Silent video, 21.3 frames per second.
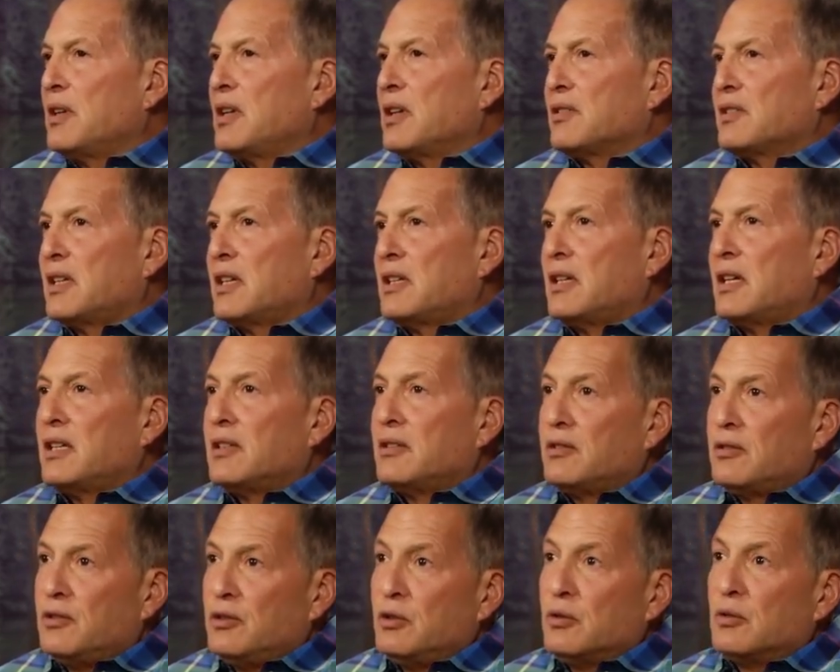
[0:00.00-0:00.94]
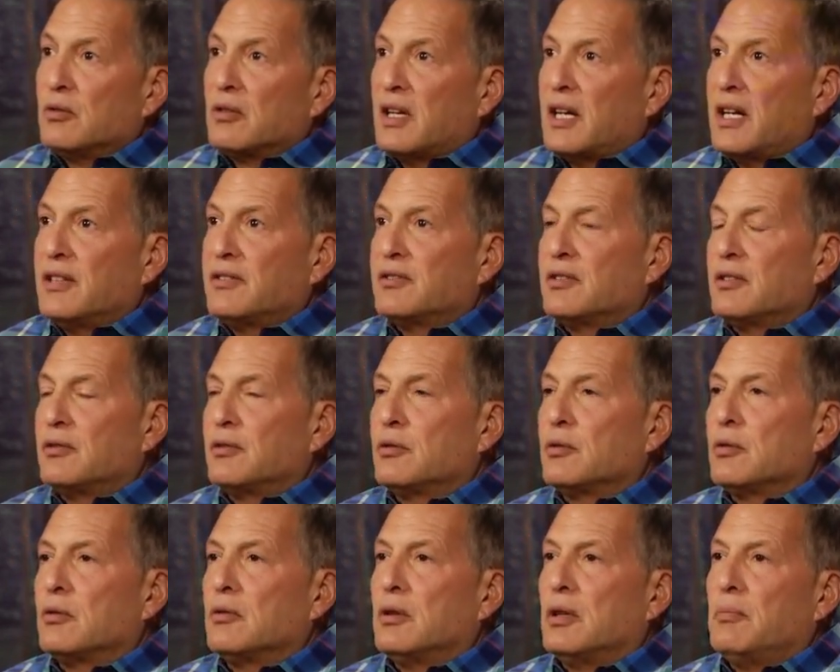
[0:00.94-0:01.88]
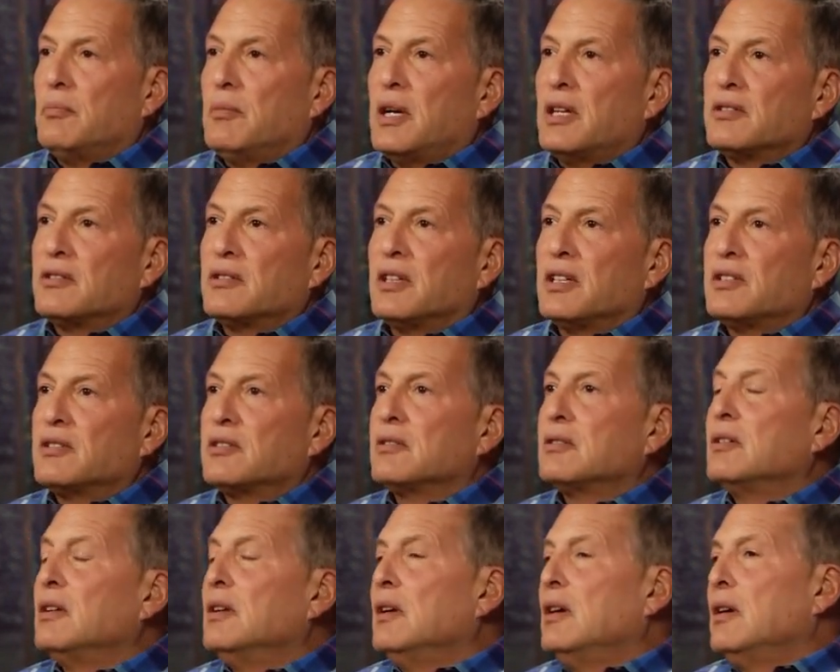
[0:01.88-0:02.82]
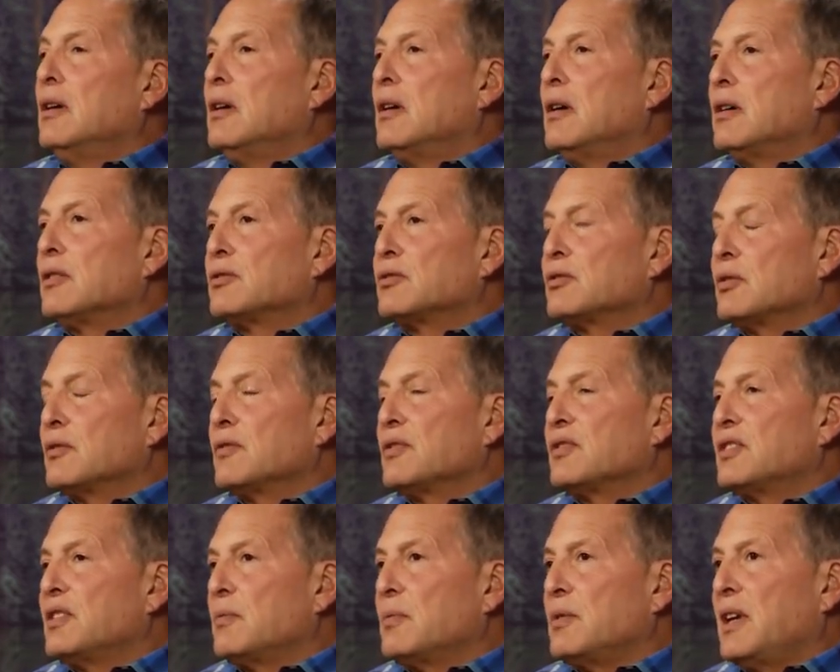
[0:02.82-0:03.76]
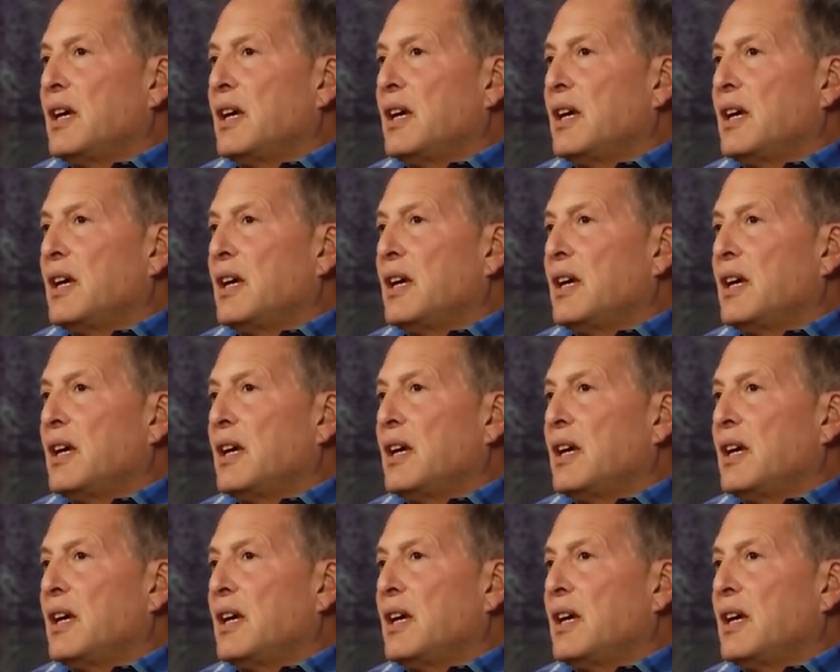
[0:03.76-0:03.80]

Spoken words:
because I utilize the neuromodulation service that